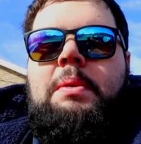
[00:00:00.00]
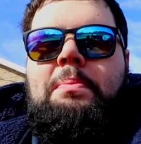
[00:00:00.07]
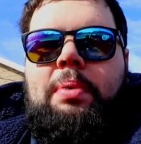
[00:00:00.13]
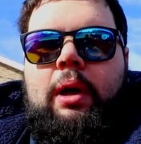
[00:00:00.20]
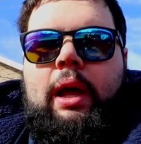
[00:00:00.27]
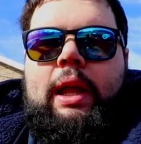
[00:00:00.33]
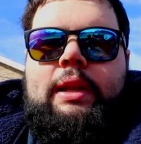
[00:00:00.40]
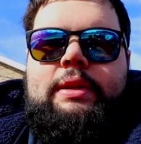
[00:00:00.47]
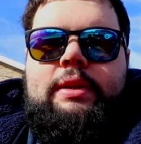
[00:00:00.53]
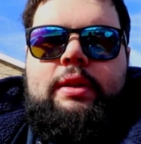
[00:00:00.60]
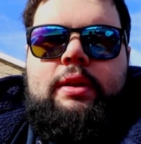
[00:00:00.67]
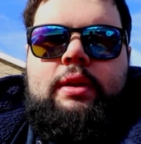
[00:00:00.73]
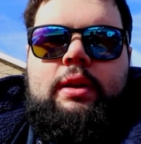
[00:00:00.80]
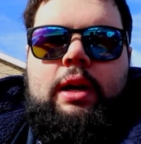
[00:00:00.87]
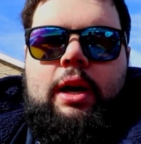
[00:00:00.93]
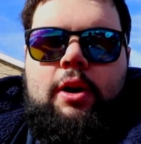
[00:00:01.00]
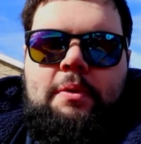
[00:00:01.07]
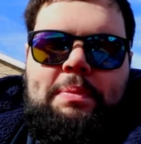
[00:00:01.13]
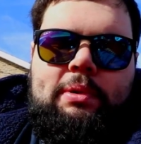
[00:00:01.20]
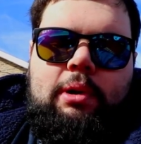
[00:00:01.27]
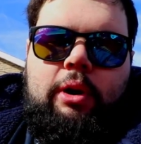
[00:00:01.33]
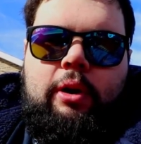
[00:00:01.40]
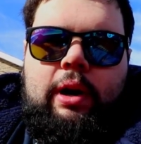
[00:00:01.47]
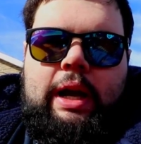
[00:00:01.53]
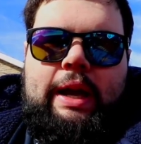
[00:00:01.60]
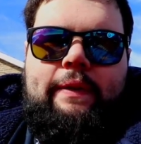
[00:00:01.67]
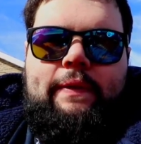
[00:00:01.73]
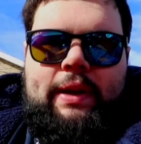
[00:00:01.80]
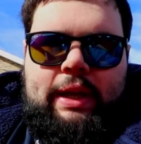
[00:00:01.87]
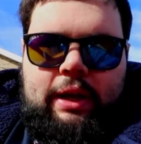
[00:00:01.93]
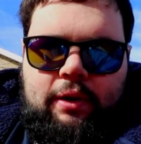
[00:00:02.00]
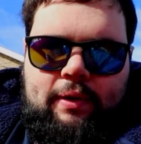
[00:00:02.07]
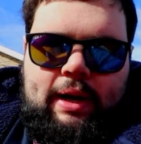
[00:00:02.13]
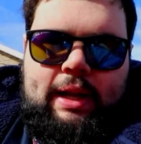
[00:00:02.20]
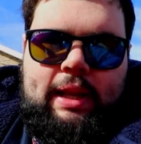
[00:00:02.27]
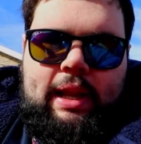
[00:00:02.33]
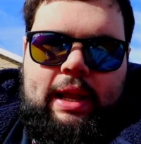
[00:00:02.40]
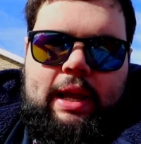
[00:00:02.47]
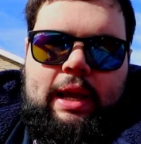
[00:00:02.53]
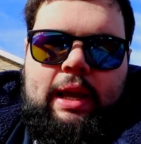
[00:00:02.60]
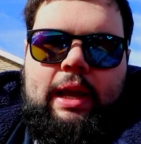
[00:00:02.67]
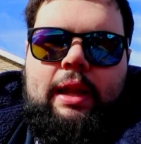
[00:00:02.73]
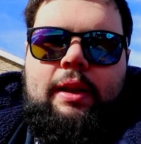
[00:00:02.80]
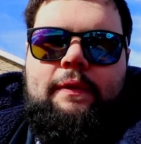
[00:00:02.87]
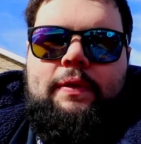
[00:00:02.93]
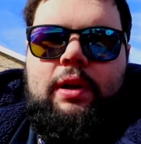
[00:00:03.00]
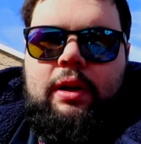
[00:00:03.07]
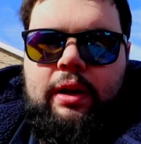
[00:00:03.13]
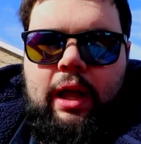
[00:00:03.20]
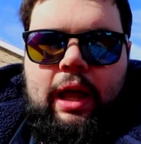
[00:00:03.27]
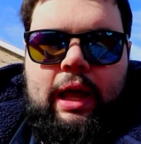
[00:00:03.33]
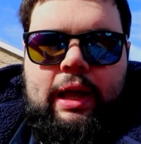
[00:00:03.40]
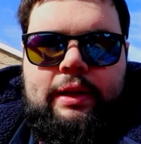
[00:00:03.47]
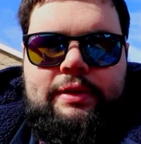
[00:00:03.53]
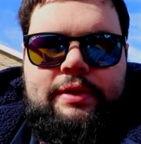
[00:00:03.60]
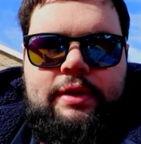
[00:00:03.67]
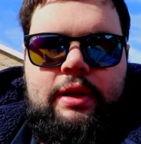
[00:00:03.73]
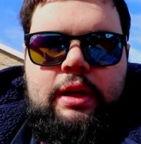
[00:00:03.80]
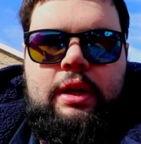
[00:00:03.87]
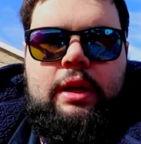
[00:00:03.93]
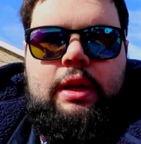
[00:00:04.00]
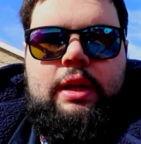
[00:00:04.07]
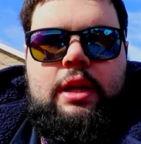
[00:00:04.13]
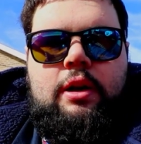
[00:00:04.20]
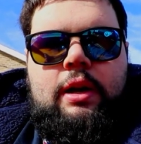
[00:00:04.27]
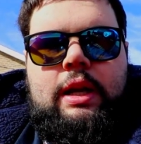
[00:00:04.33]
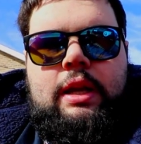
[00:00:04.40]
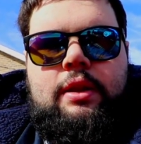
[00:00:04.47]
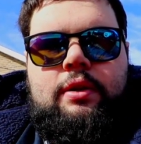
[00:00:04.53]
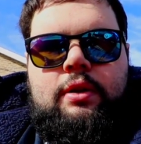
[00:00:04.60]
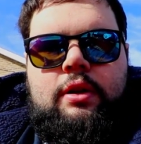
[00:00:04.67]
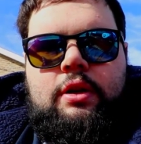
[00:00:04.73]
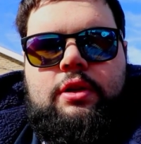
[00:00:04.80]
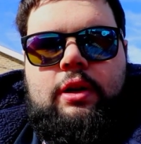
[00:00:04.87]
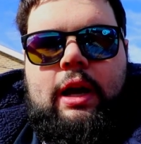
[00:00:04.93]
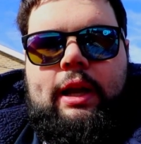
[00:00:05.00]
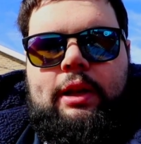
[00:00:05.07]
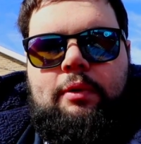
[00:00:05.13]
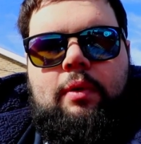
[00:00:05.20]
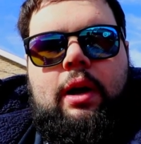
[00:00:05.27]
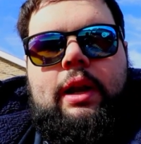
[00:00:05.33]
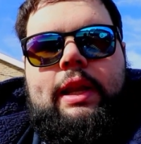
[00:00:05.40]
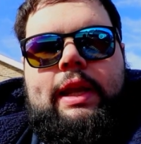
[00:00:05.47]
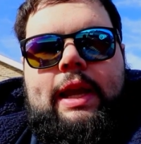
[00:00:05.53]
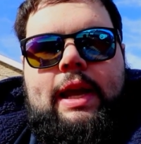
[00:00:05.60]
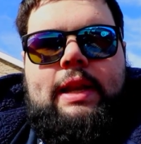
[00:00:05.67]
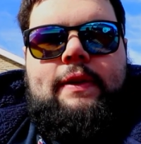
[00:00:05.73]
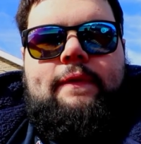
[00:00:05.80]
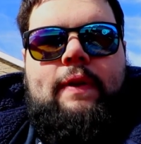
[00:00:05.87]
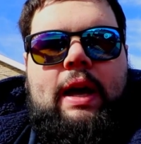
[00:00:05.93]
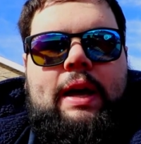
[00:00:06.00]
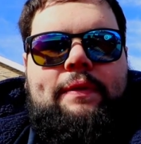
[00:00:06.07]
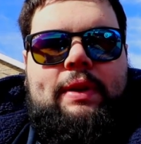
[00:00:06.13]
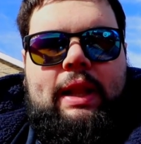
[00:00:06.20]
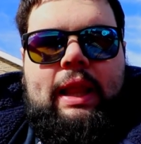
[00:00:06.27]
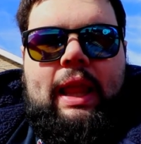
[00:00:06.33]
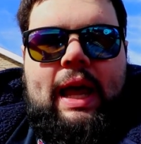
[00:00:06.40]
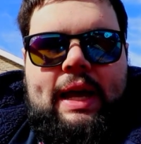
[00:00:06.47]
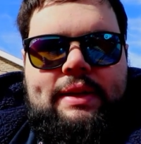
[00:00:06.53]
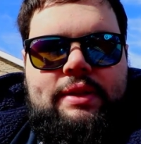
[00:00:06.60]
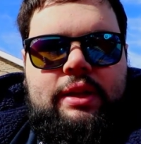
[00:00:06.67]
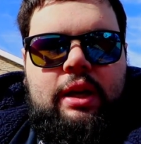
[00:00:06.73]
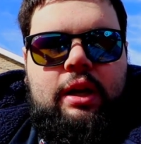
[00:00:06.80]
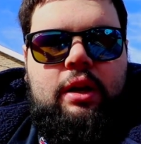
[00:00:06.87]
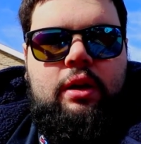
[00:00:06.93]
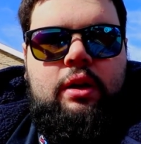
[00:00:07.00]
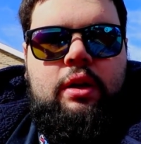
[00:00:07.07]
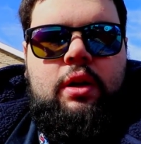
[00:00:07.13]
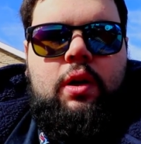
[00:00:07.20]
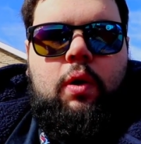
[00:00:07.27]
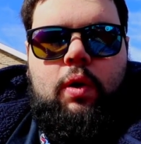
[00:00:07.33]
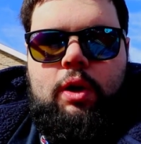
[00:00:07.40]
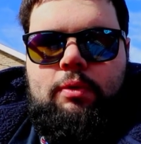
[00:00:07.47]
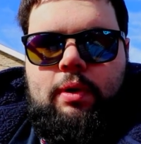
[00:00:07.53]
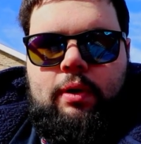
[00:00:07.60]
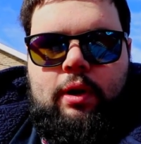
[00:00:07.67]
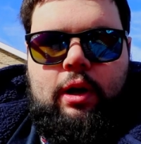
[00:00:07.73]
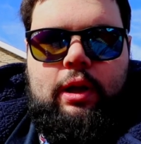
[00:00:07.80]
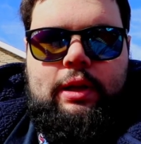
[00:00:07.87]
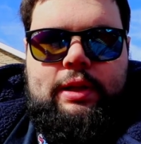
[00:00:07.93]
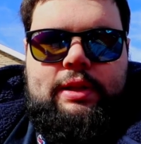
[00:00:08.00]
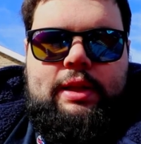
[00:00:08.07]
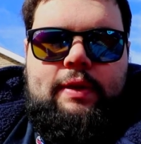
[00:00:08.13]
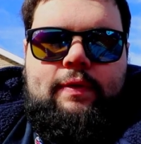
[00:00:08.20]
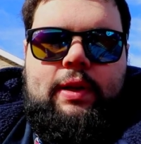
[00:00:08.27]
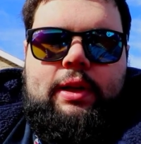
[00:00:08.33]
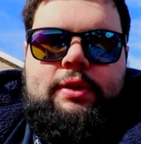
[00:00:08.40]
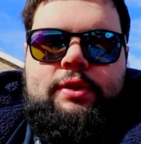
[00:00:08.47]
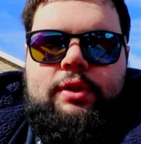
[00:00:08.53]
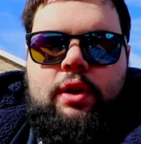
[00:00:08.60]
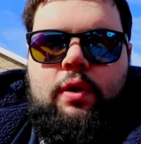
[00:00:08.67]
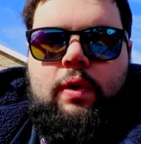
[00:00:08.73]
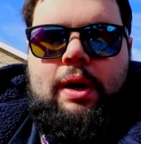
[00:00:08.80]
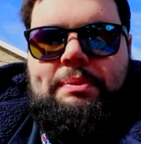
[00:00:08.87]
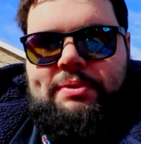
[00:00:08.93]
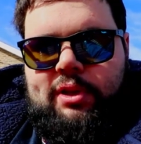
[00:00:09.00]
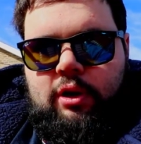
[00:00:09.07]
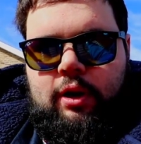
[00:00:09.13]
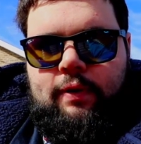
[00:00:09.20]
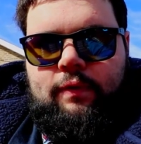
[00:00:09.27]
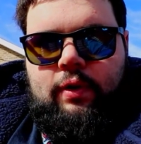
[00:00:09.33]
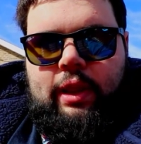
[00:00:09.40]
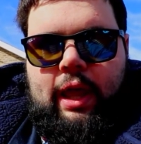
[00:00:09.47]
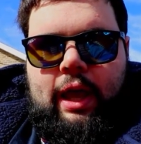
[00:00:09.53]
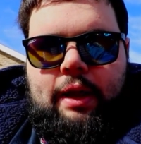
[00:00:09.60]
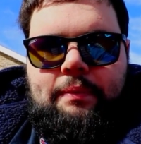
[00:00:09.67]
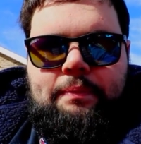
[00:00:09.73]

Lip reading: But I hope you all are having a great day, and if you're not, you're either trying to run E85 in Alaska or you own a Honda Civic, so I'm sorry for that.